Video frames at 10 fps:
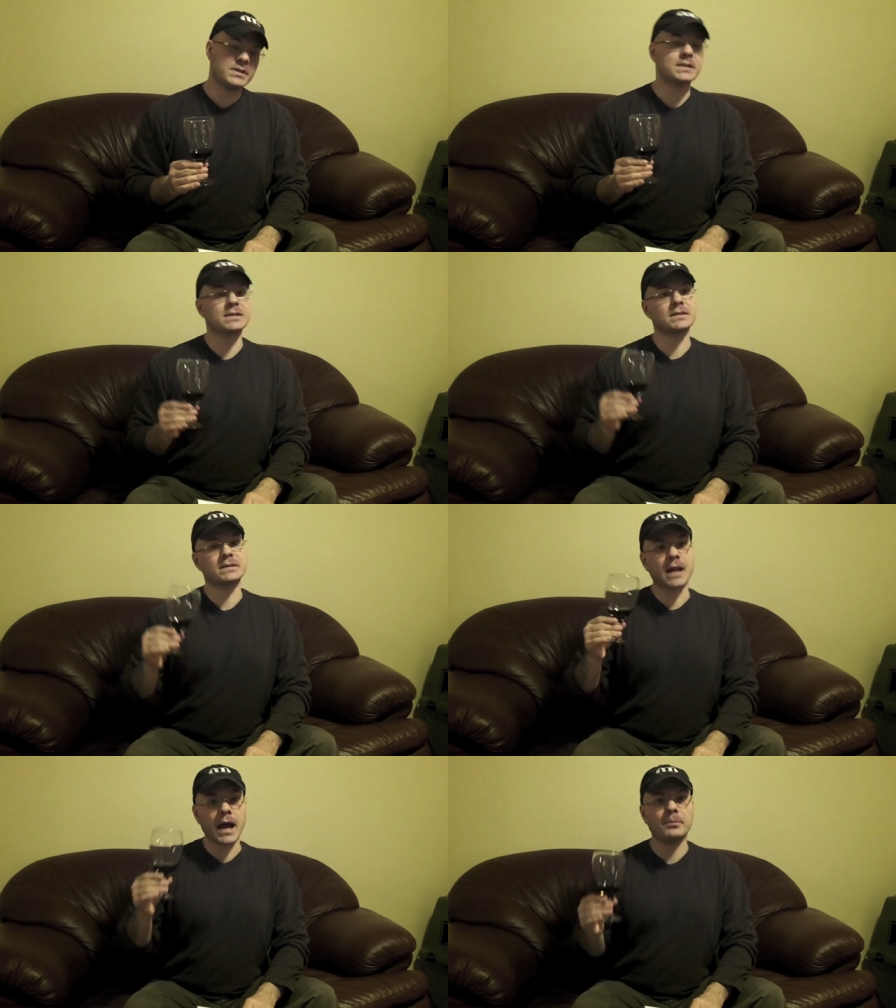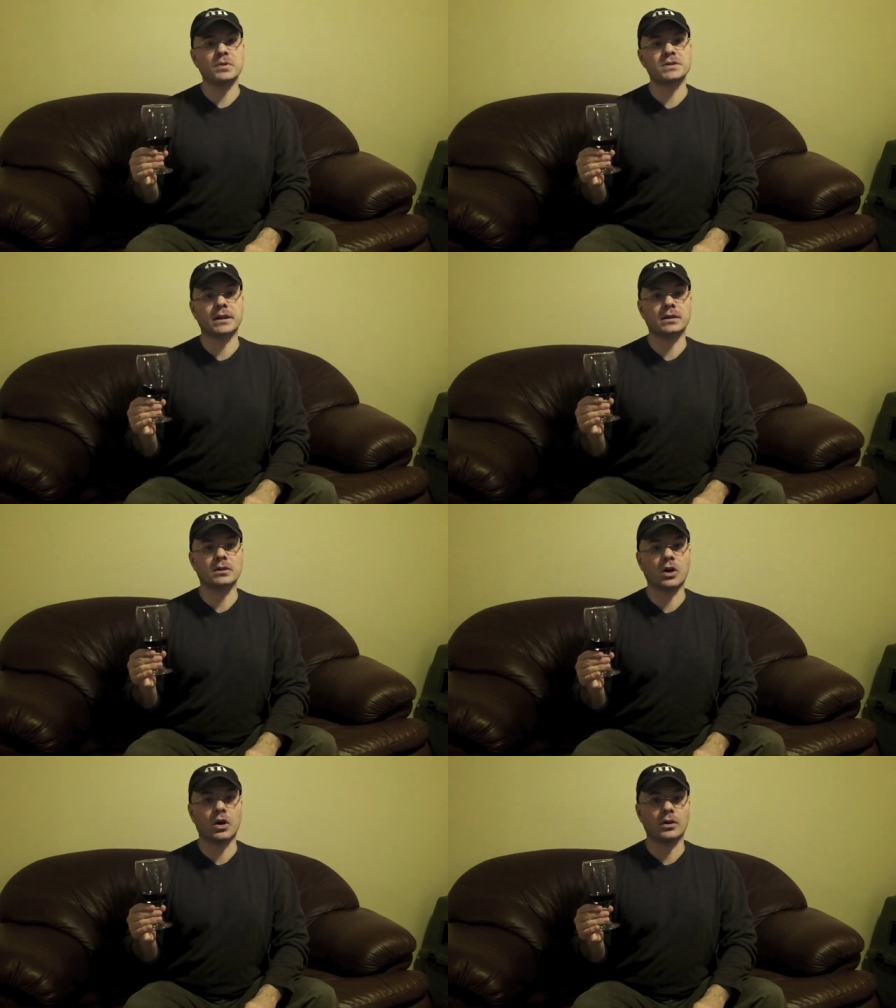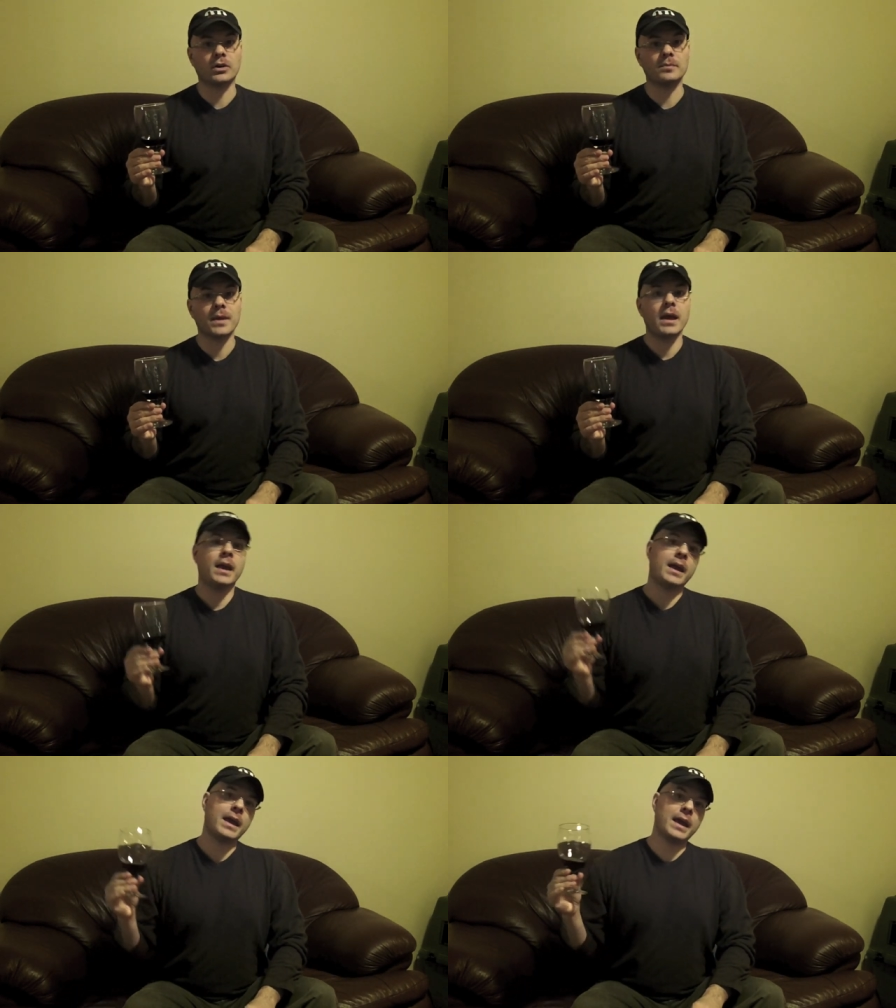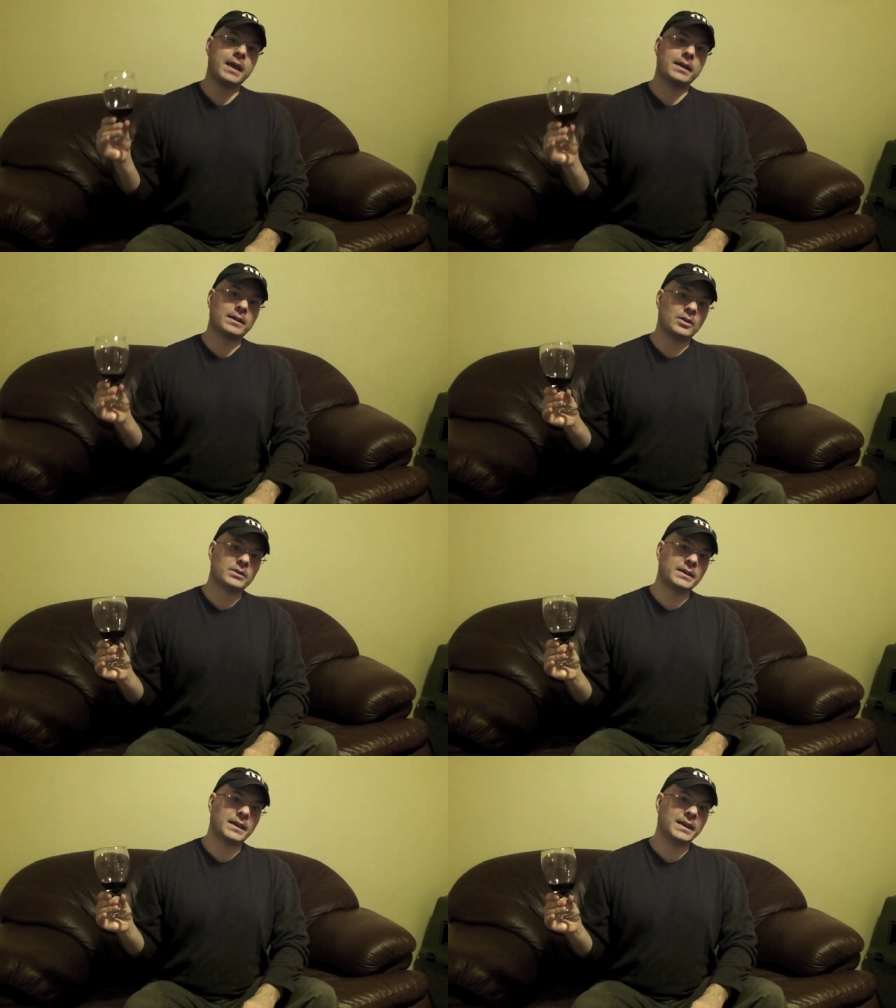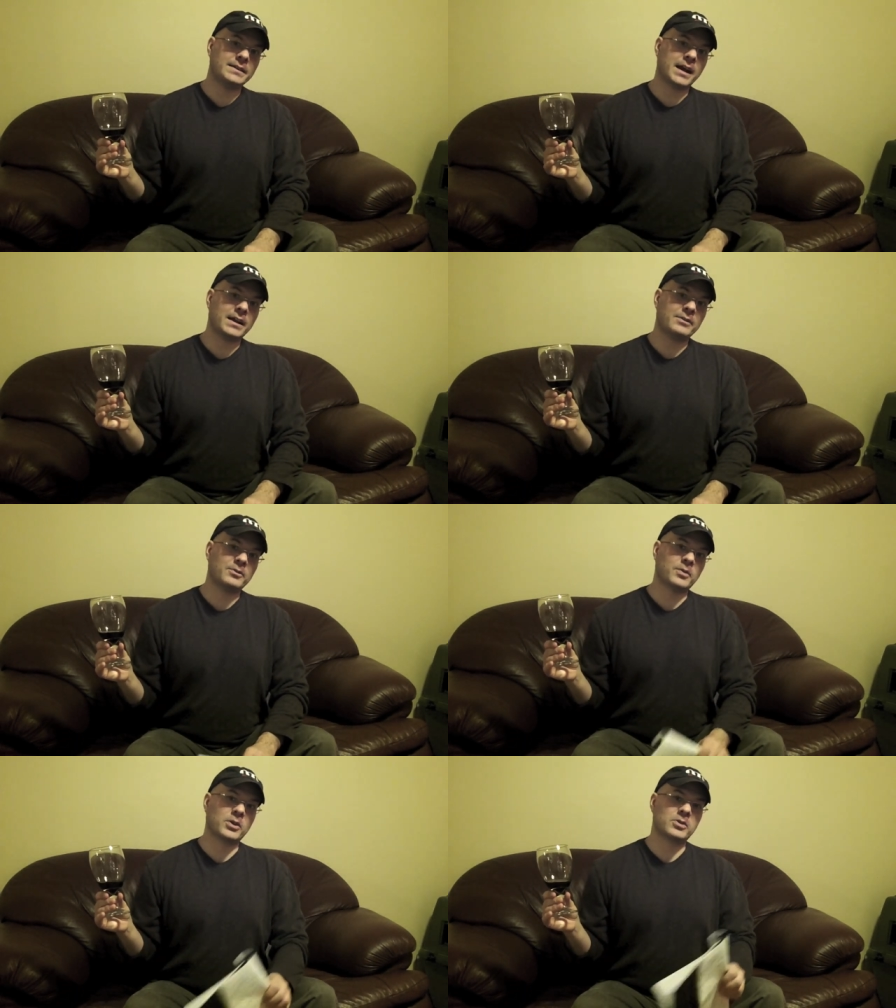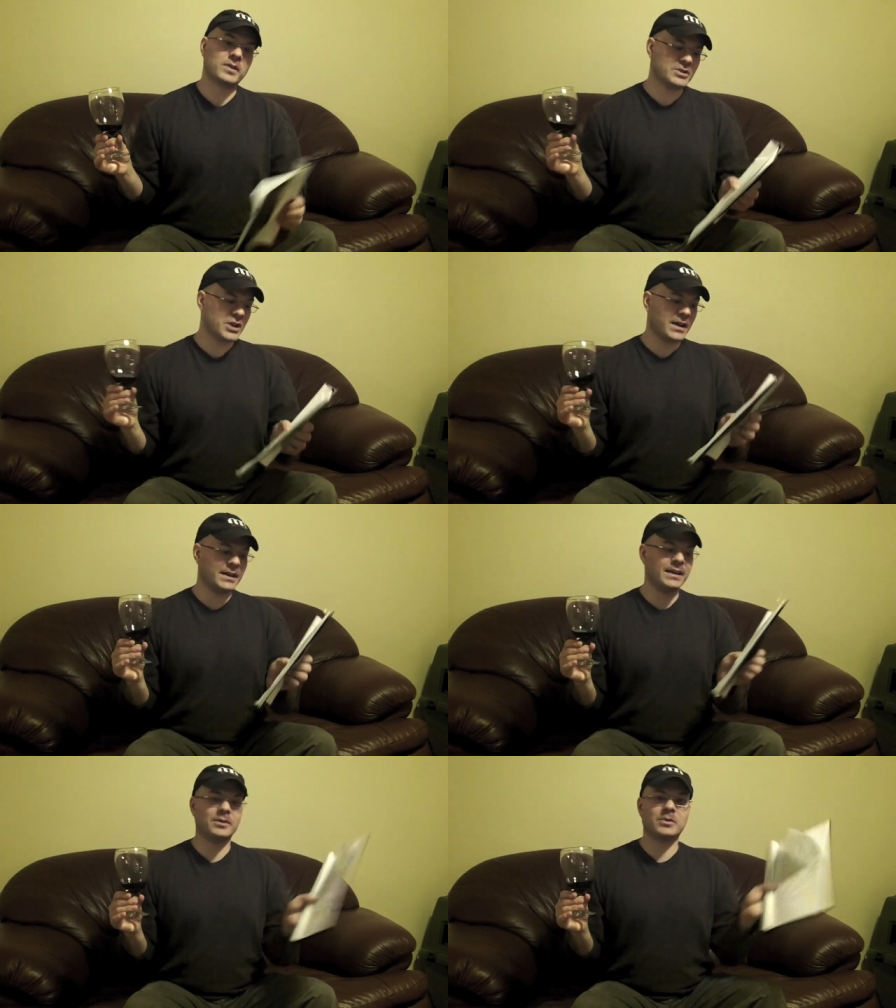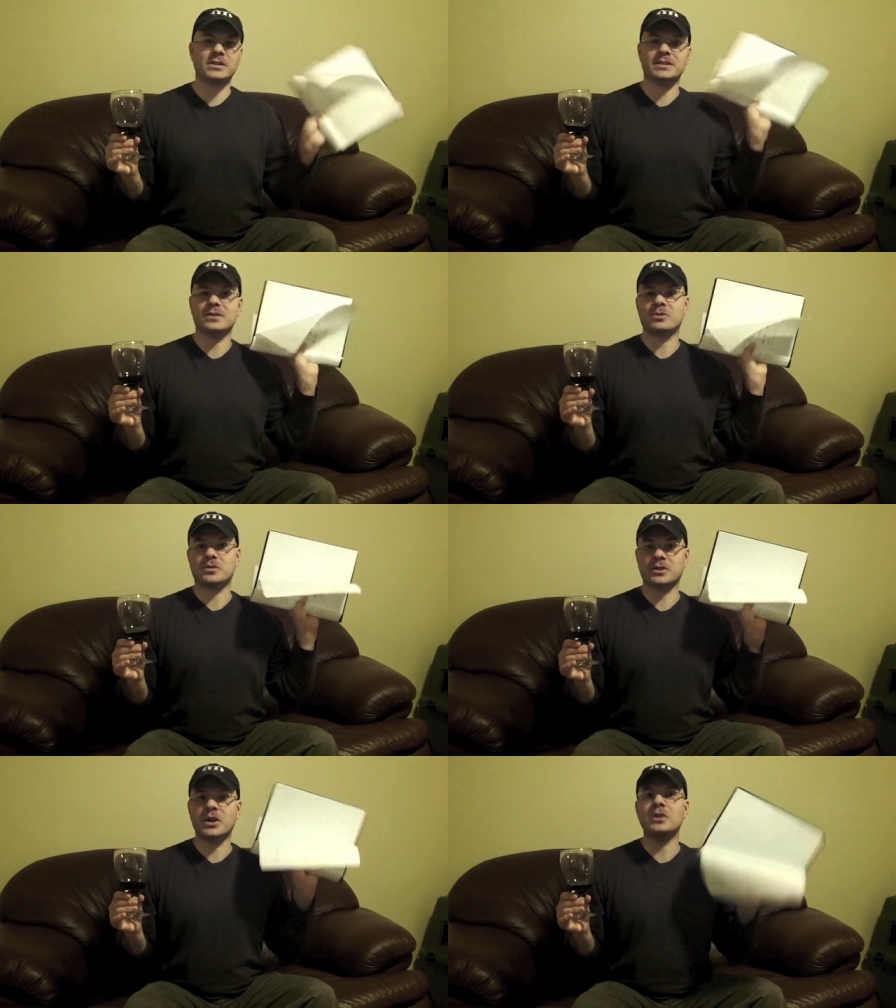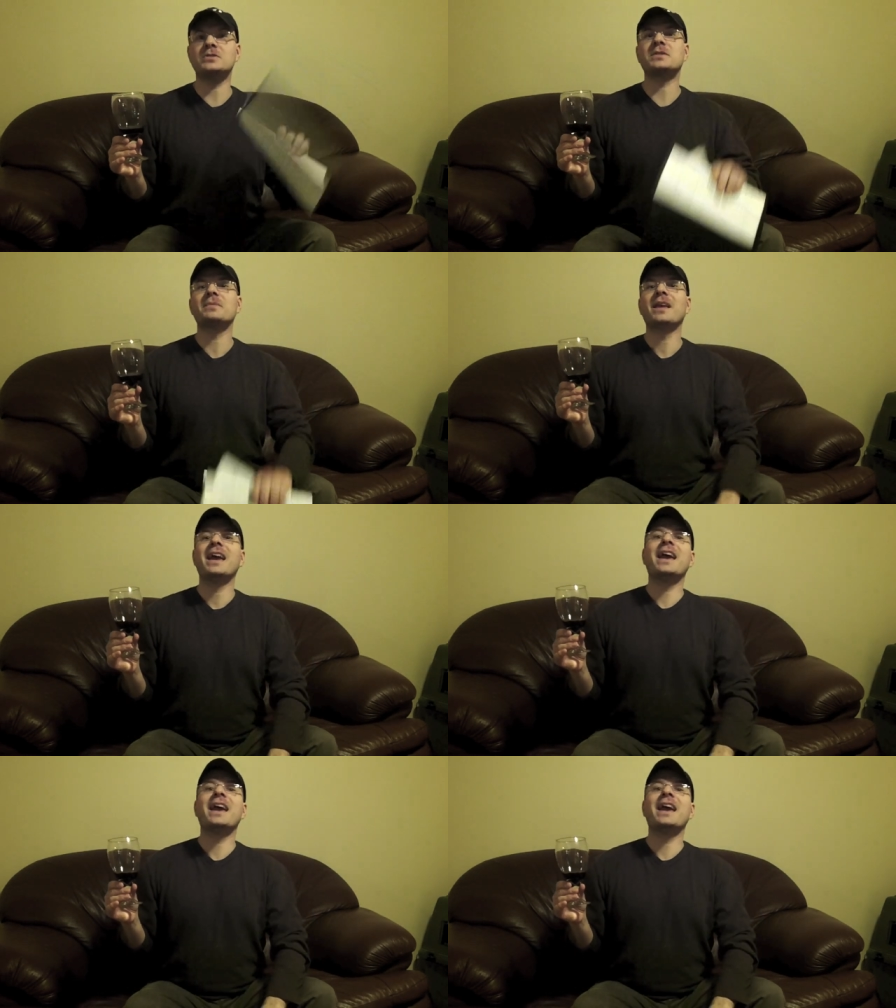This is a 9% lager, and I looked and geeked out even further than Johnny did because he wrote the notes.